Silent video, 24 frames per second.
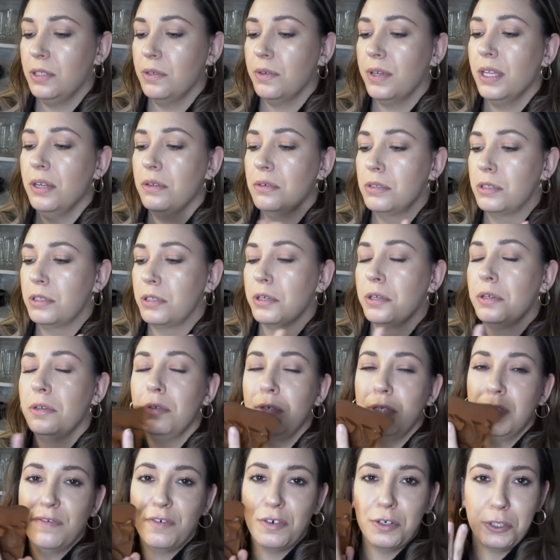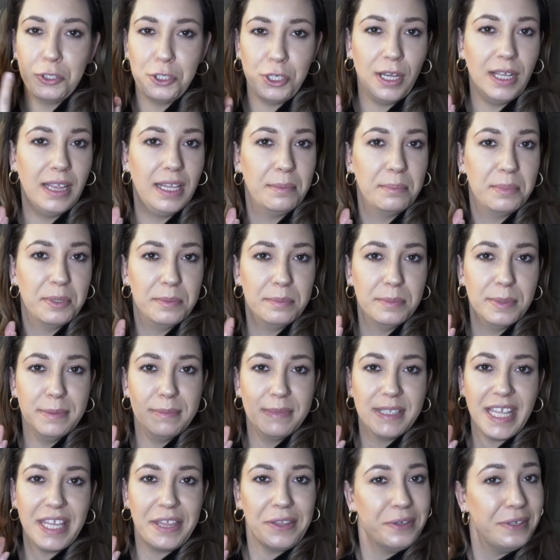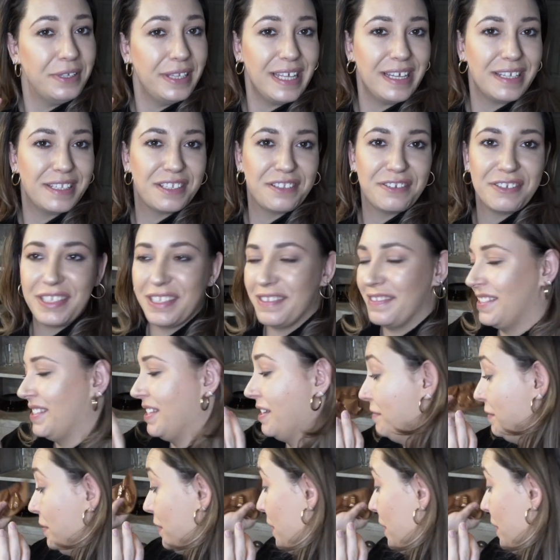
You can also use for chocolate bonbons and all that sort of stuff.